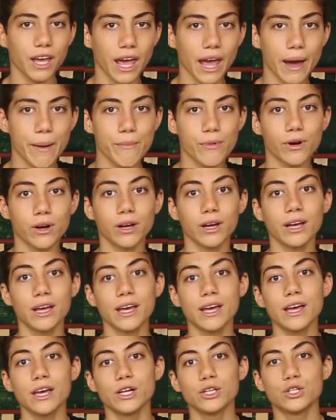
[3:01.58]
camera
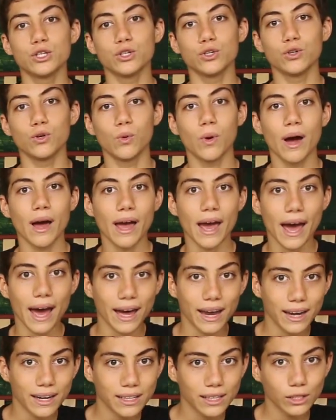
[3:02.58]
to
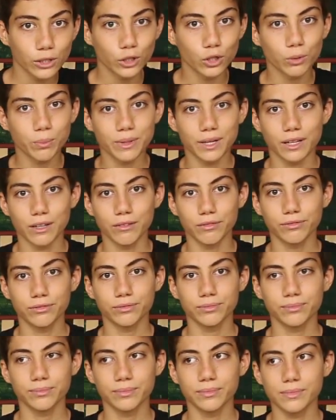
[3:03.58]
add a little bit of
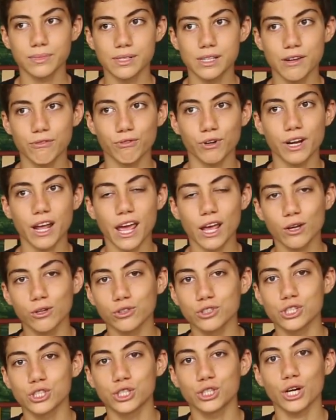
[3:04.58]
different
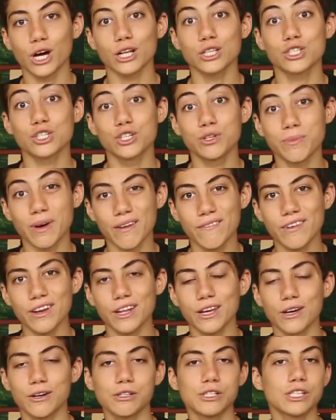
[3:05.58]
angles and shots to my
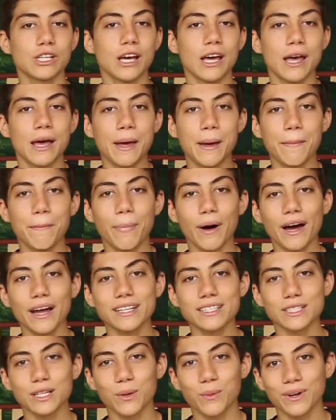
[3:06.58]
videos.
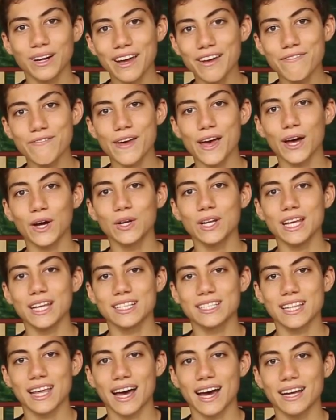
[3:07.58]
But what I found
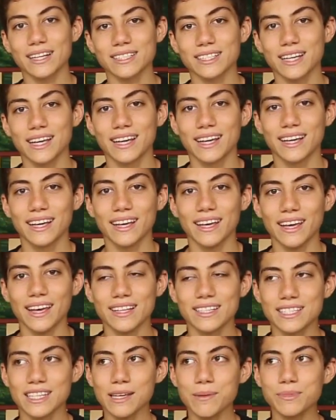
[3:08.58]
is that
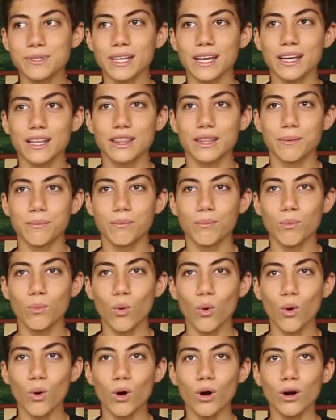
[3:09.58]
it seems like the
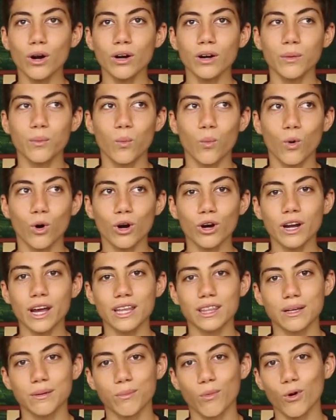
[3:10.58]
more work
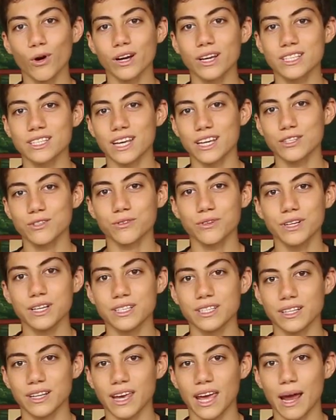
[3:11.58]
and the more
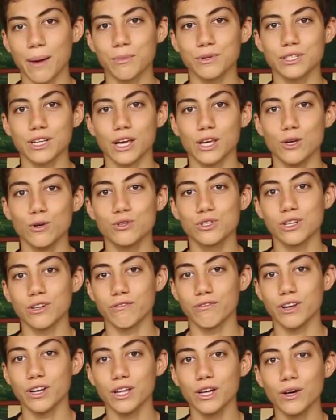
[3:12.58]
accessories and cameras I use in a
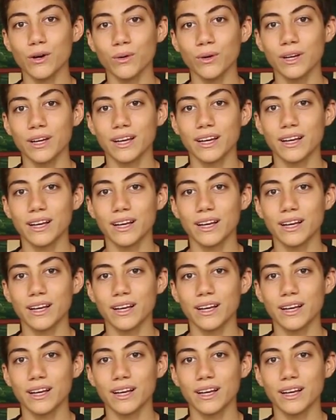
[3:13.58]
video,